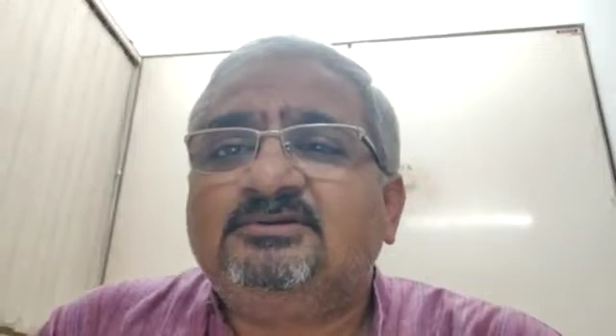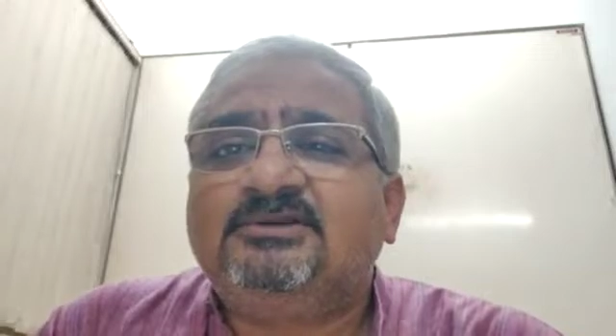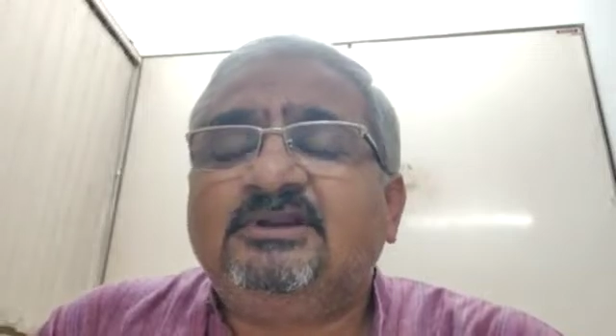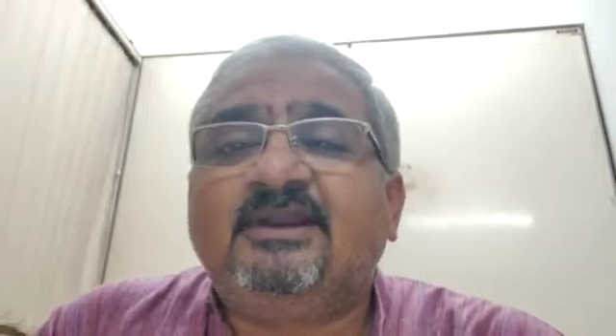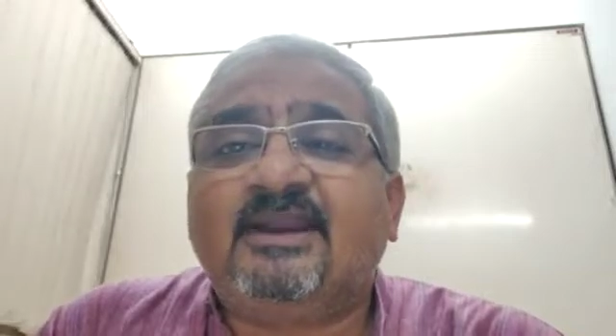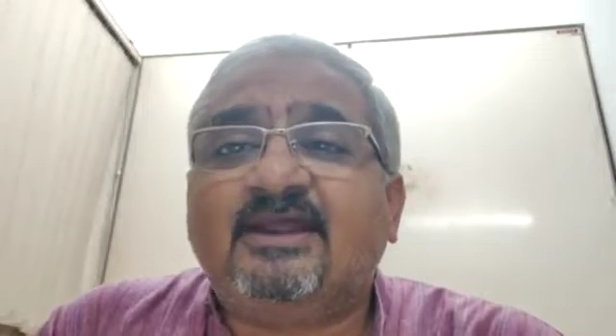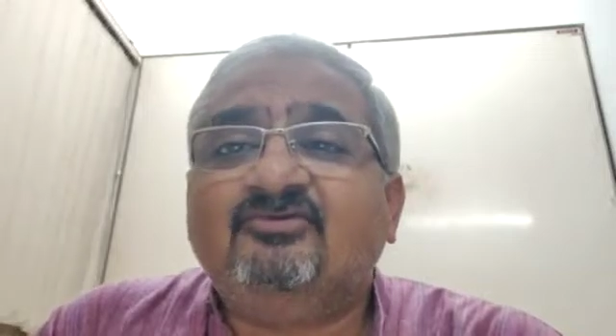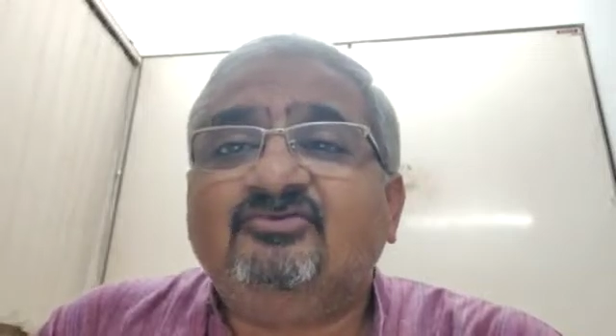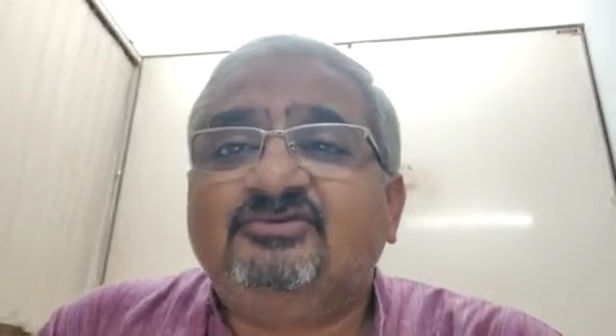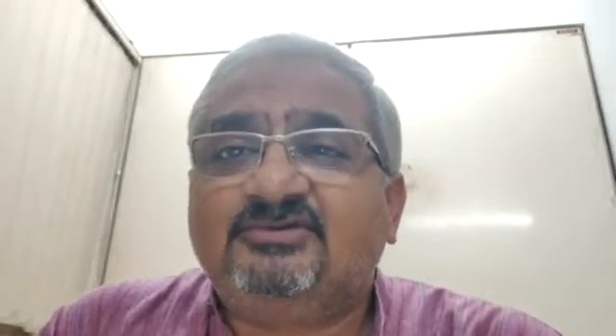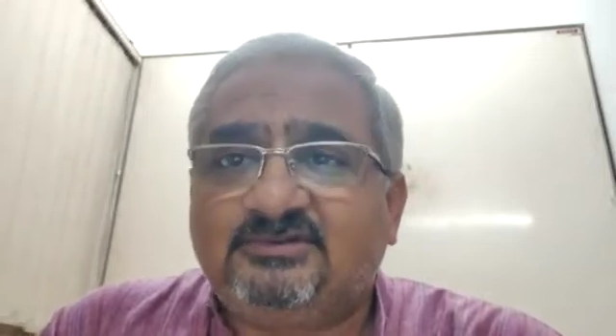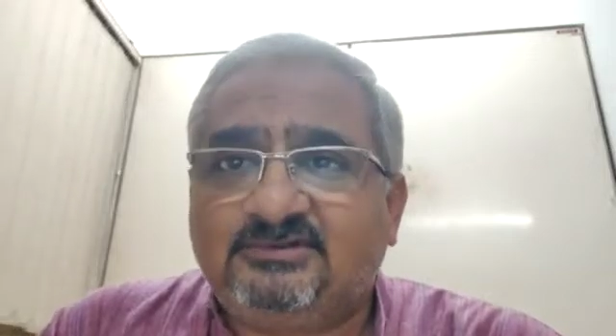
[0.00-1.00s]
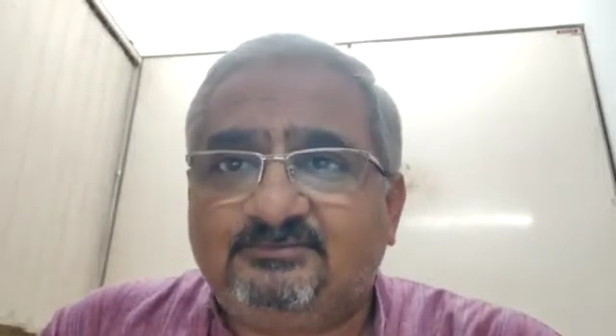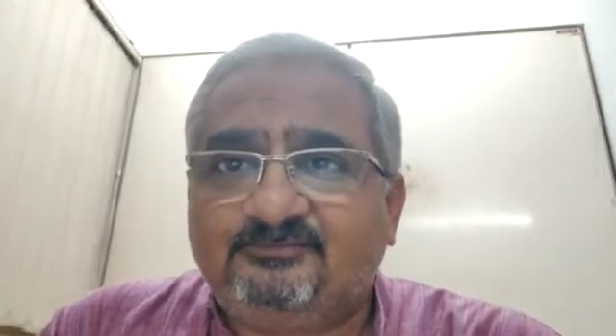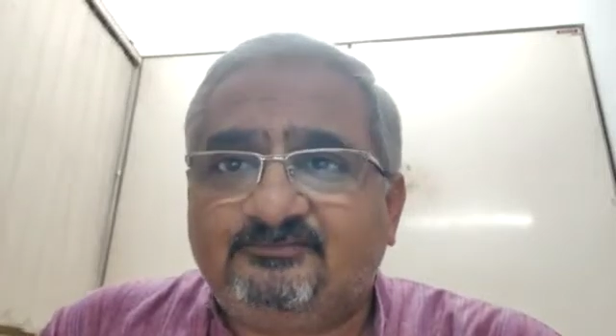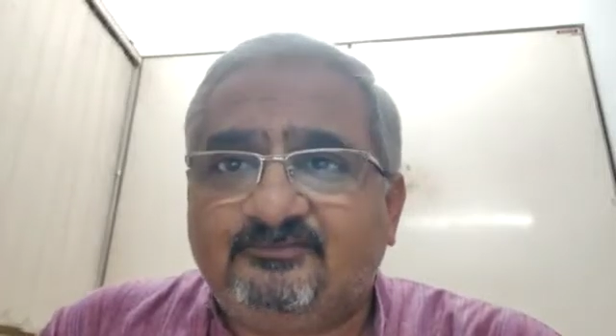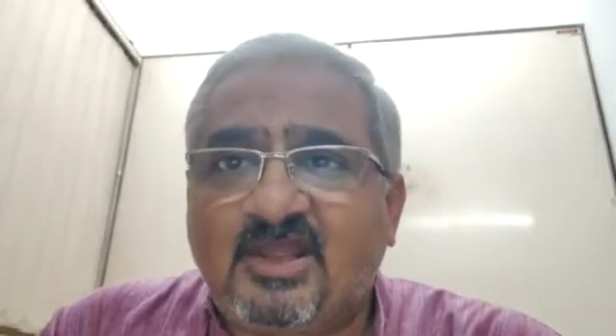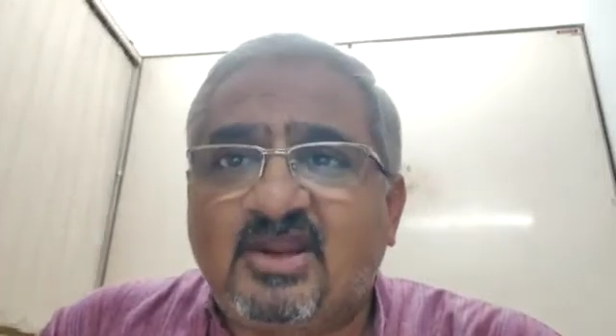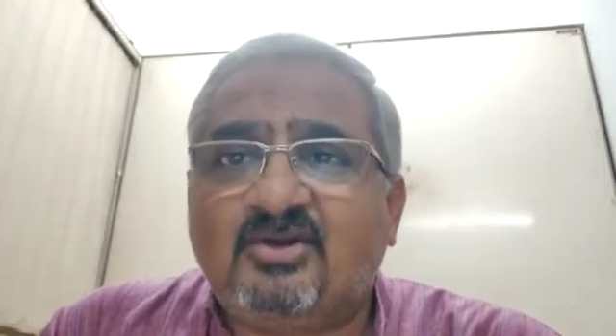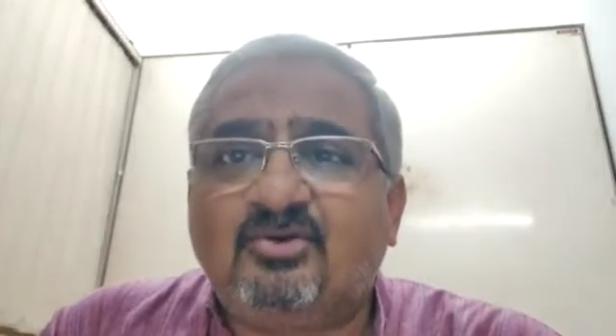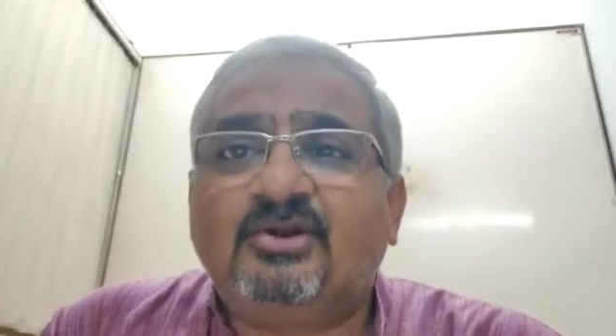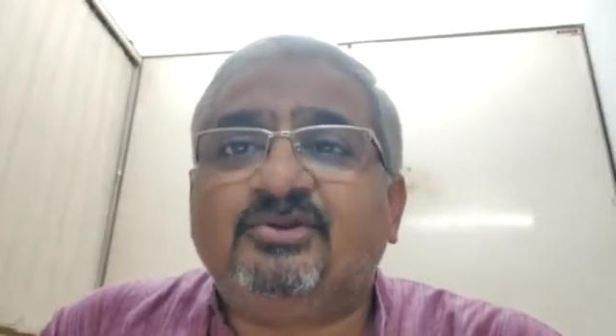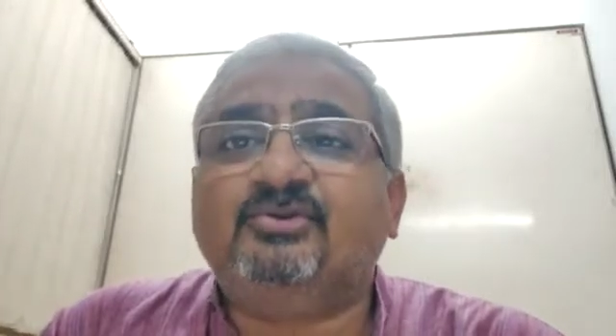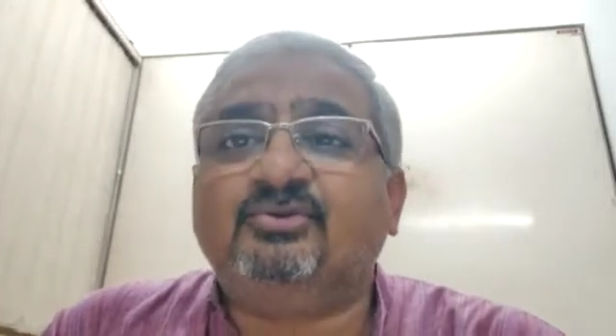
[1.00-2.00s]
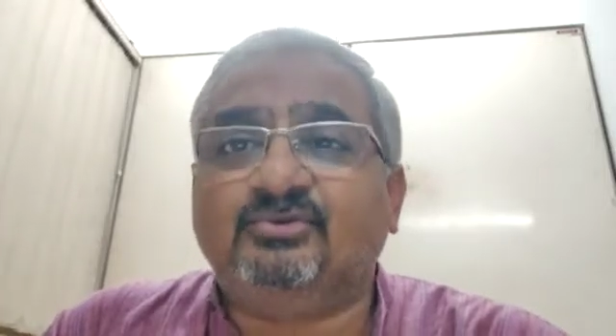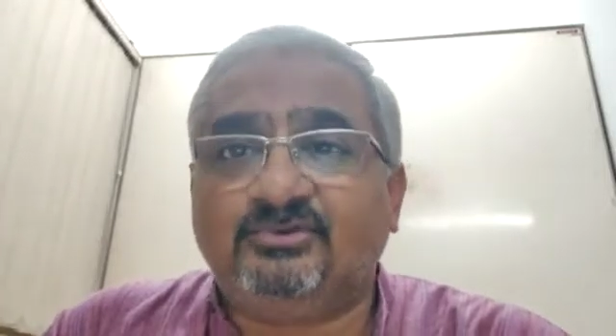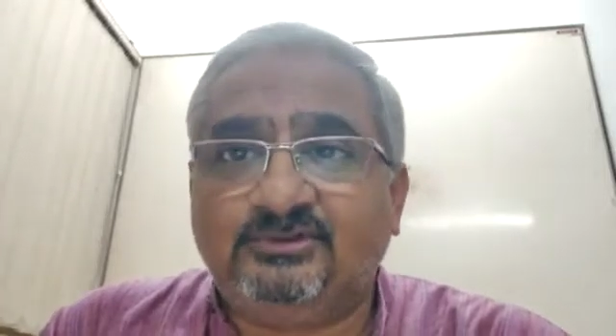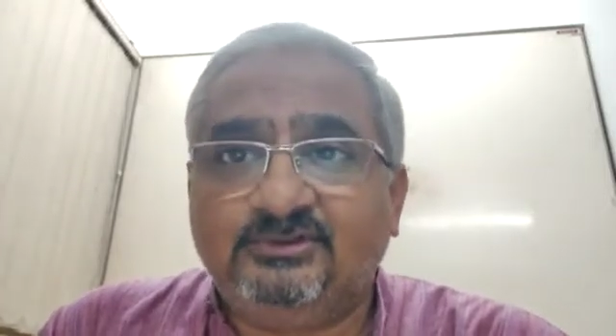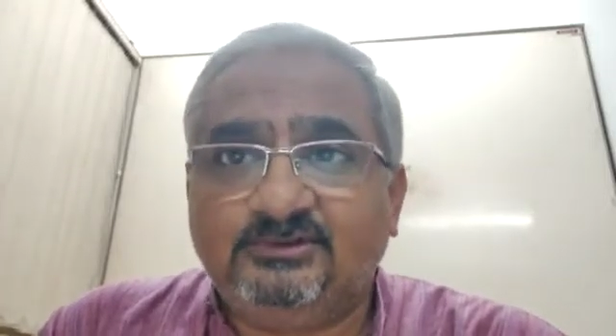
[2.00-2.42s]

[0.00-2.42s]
the drives are not used.